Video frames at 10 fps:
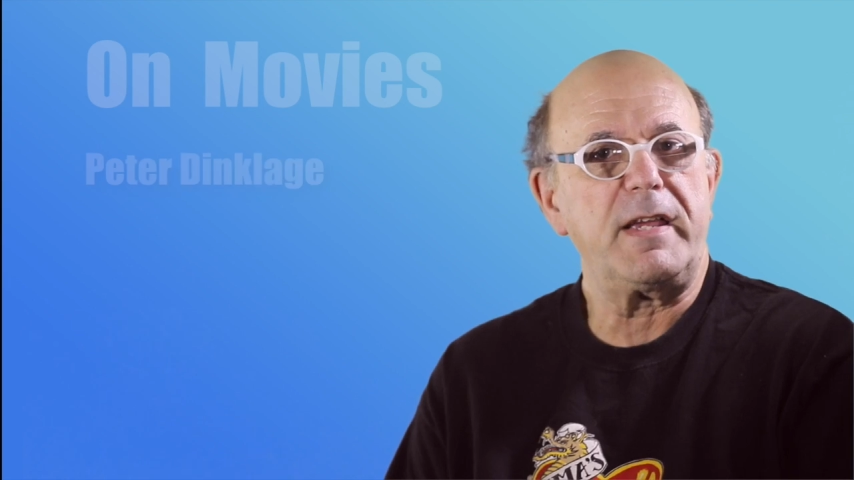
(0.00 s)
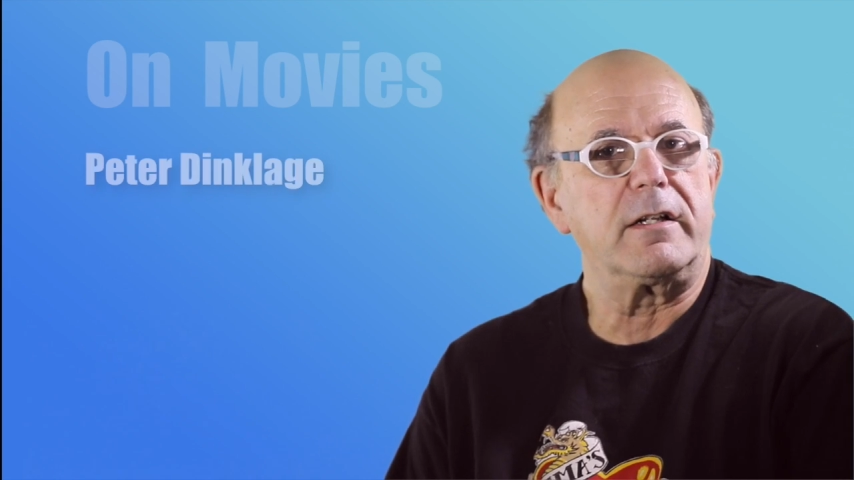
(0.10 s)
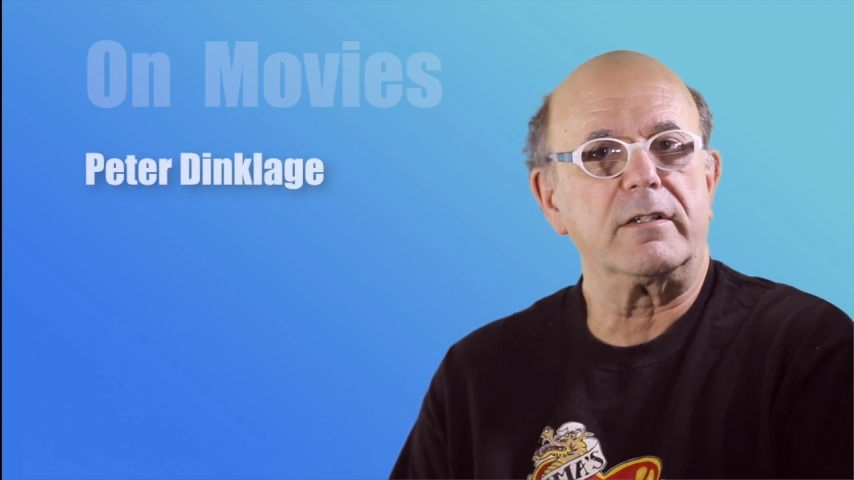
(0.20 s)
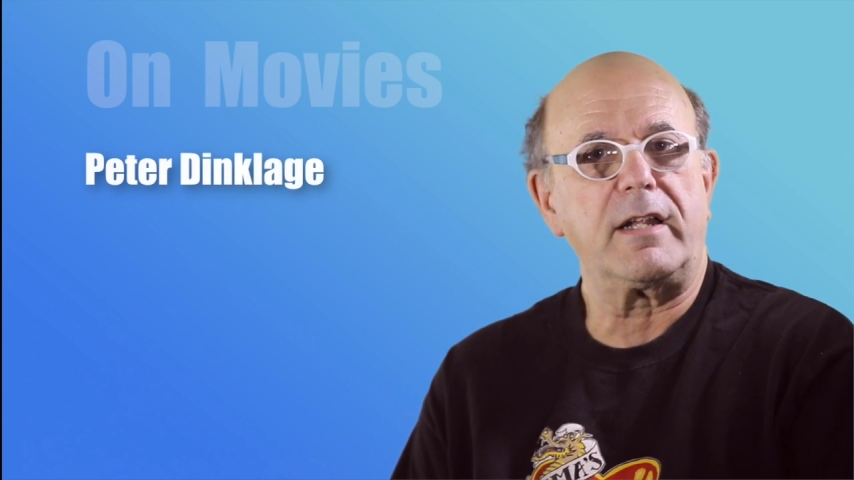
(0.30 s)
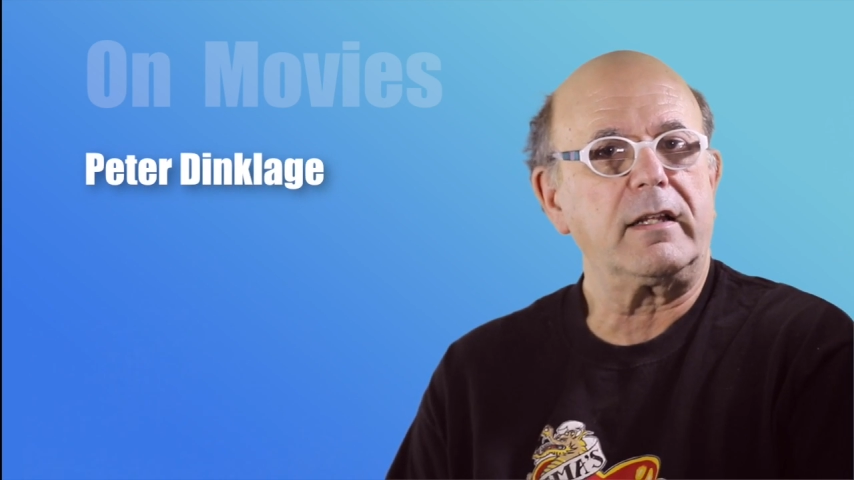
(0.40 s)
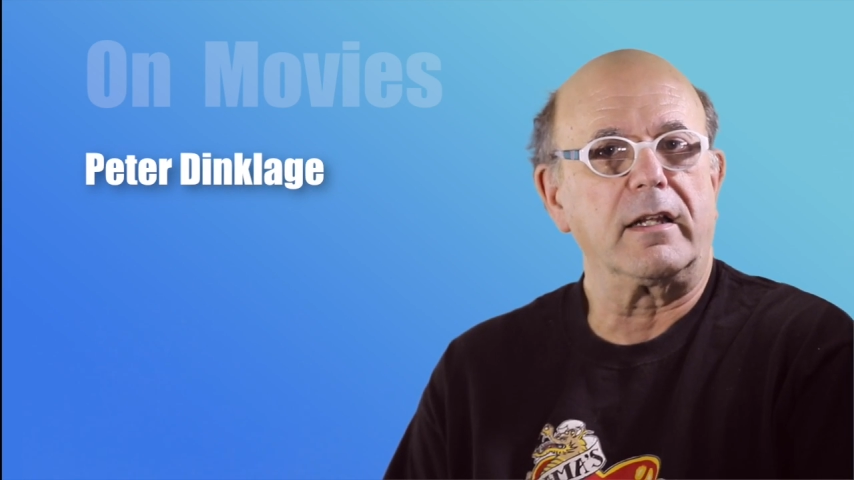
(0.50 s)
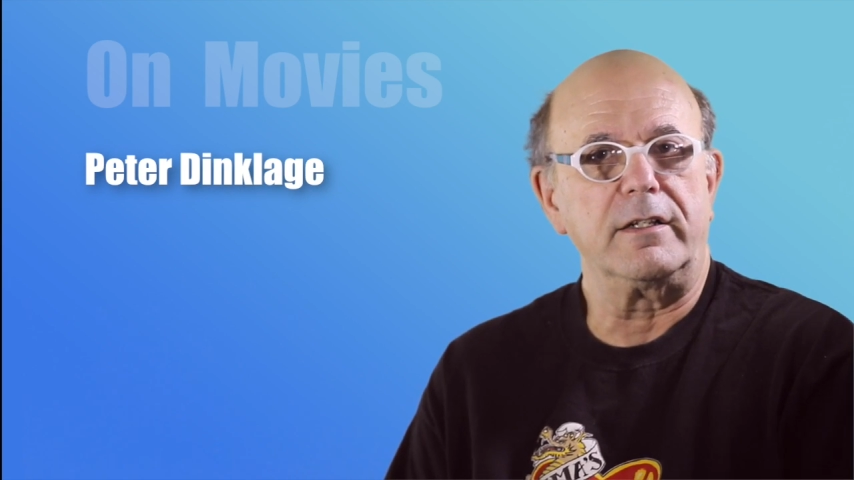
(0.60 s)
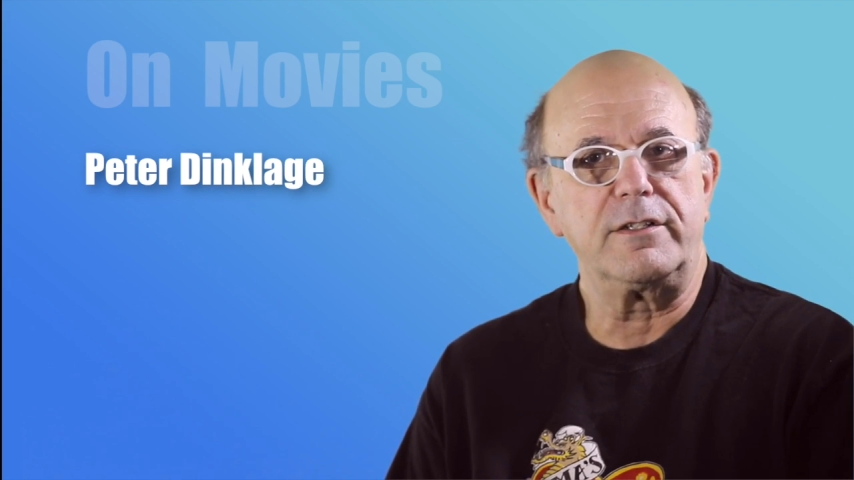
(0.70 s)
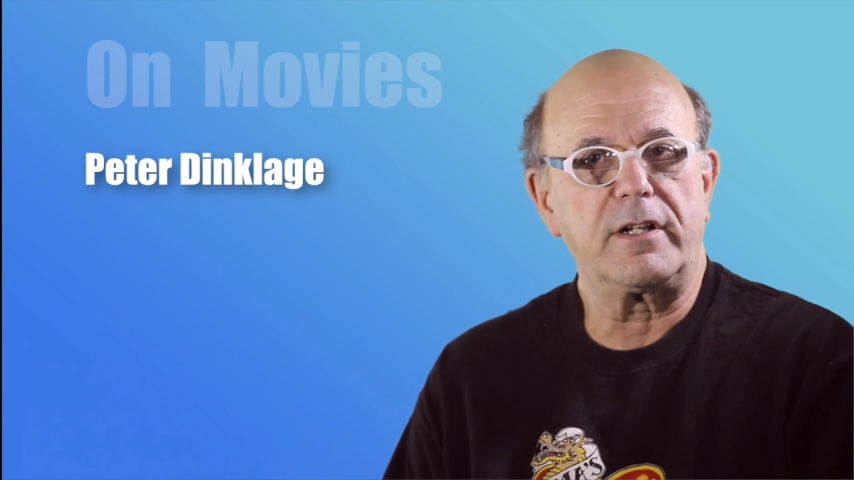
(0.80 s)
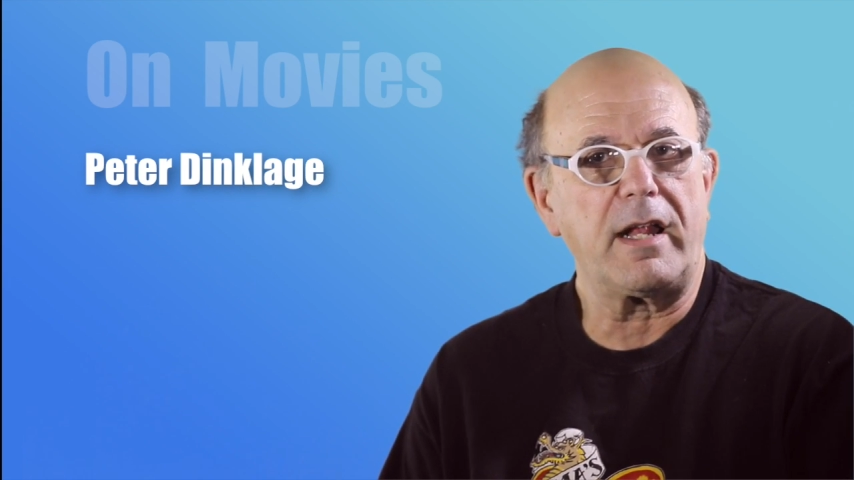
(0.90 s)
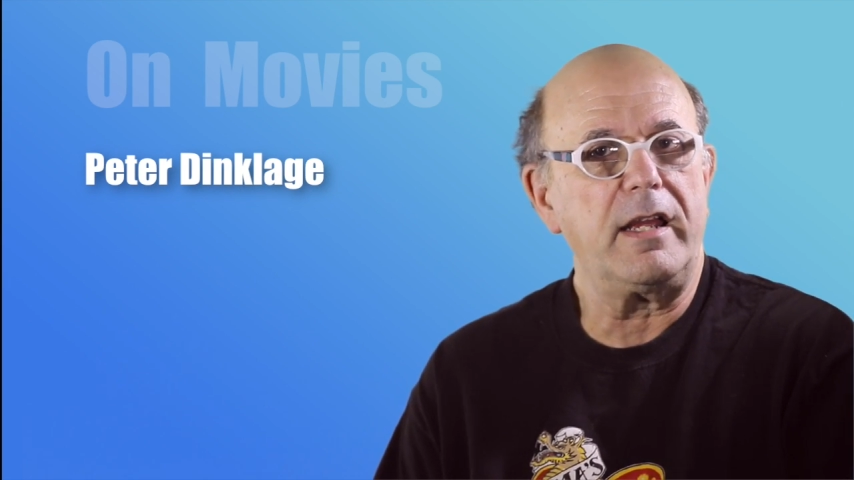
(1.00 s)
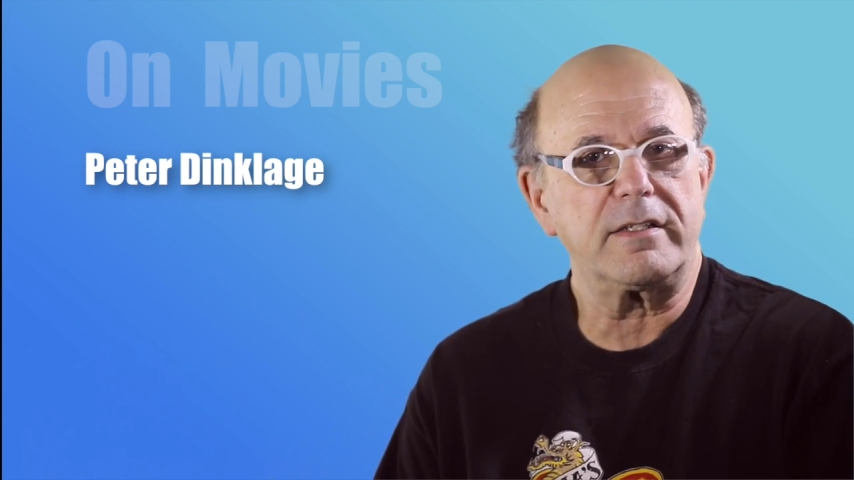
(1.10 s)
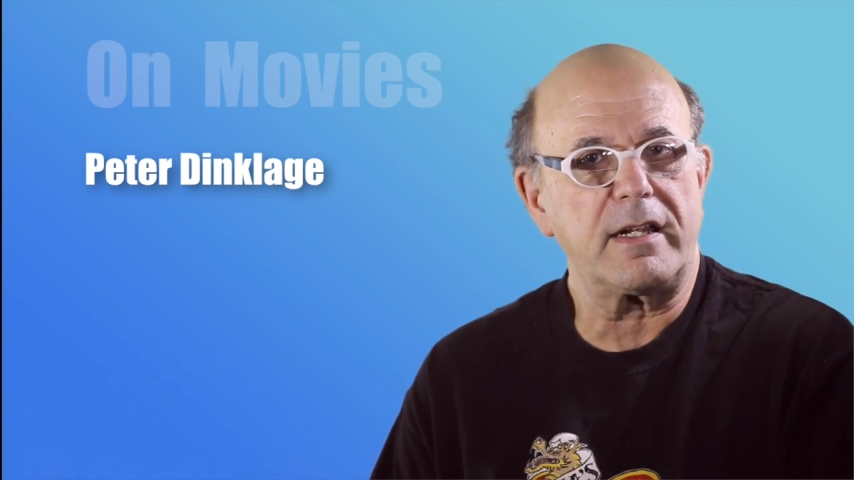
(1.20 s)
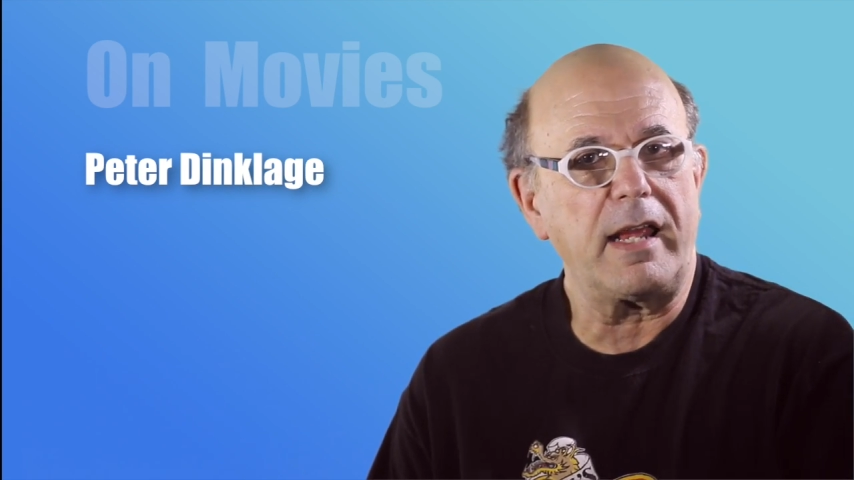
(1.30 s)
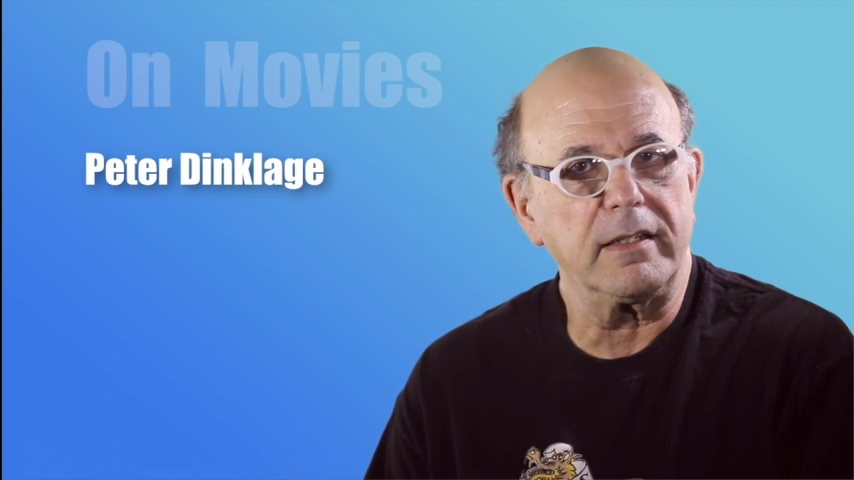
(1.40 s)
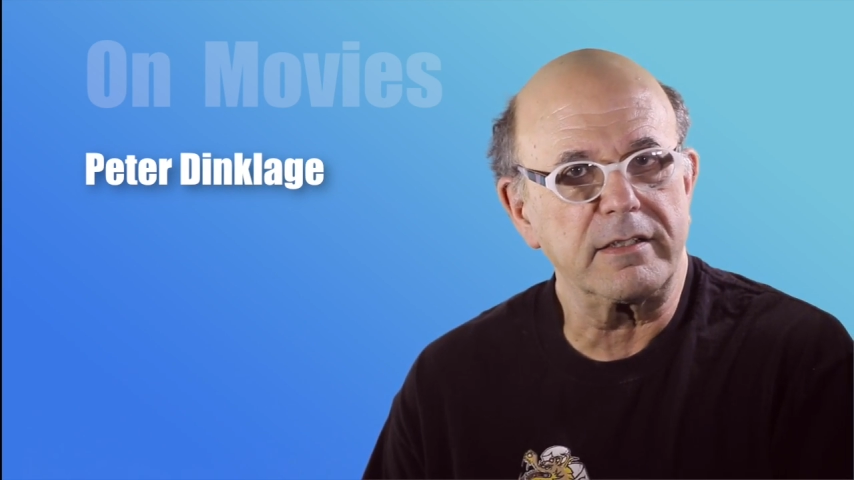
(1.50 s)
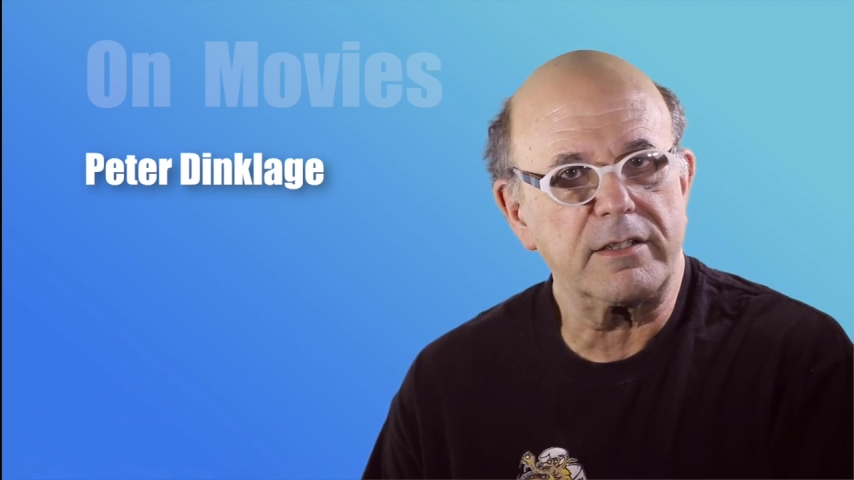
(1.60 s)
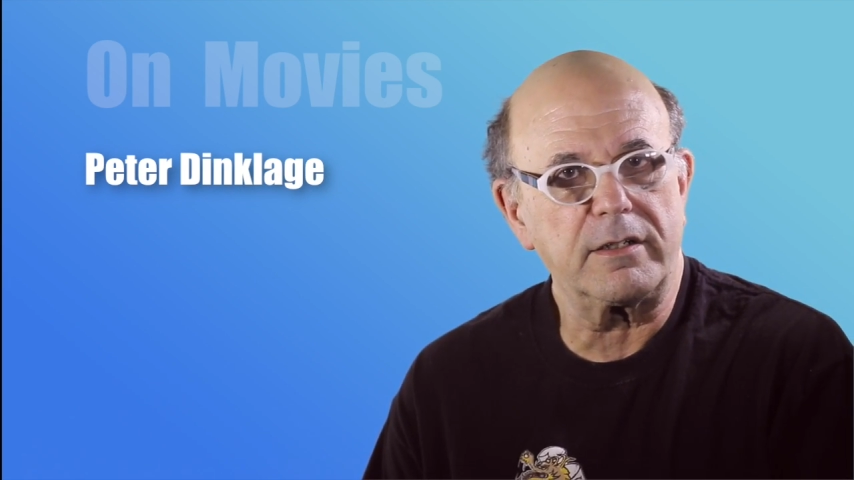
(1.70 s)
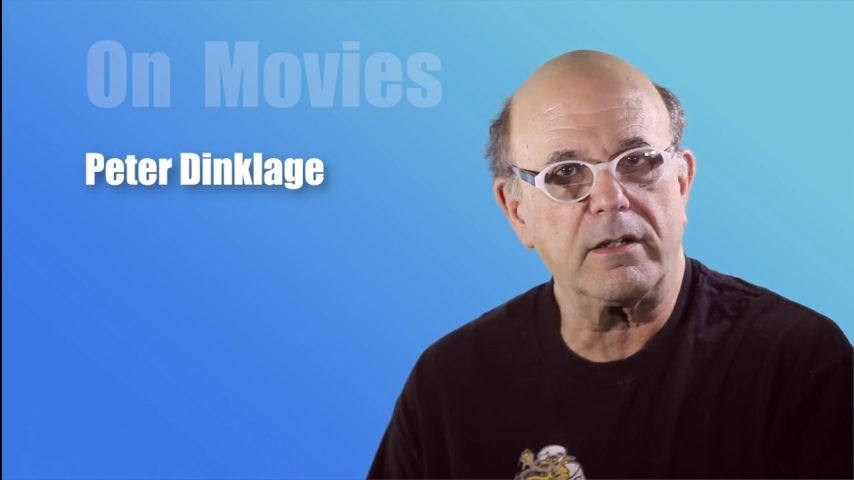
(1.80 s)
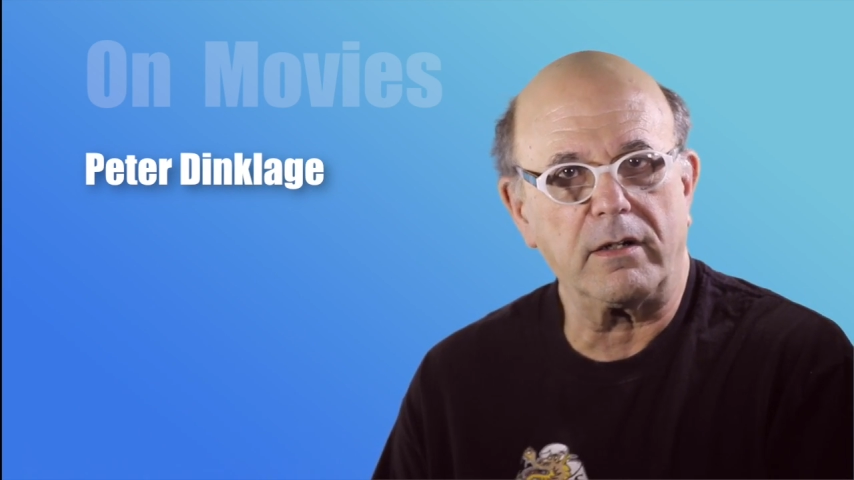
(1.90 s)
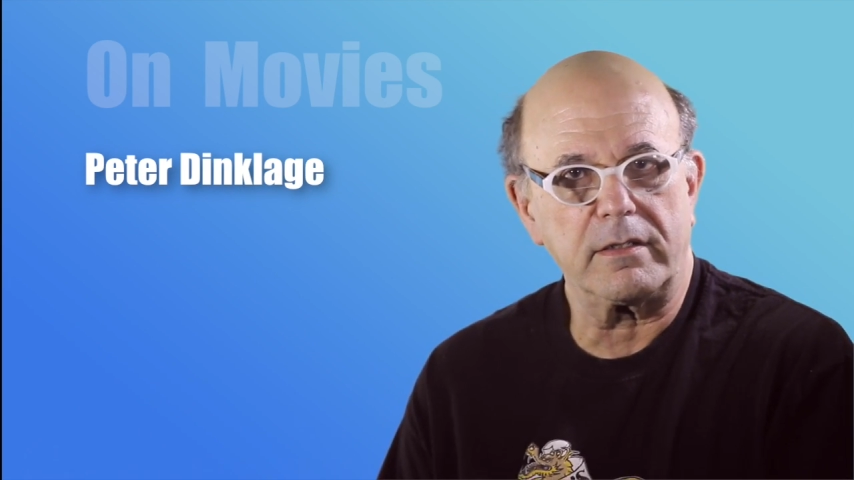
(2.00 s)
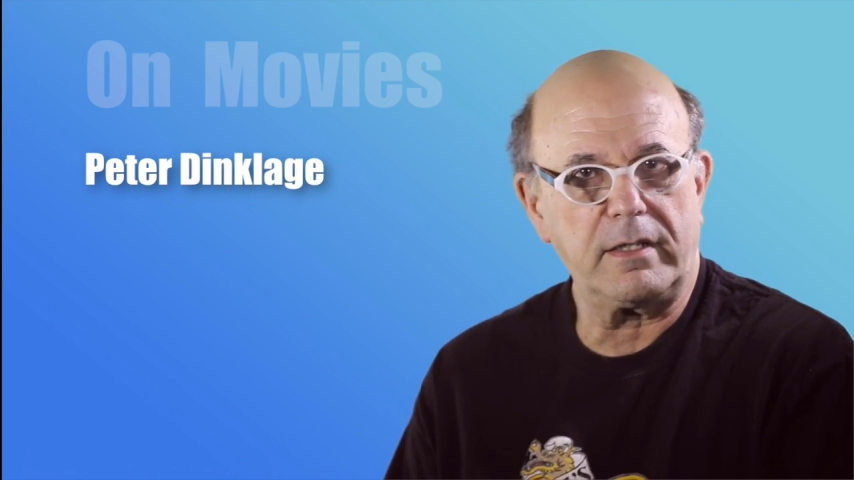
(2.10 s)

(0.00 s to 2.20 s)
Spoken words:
Peter Dinklage. Today he's an A-lister on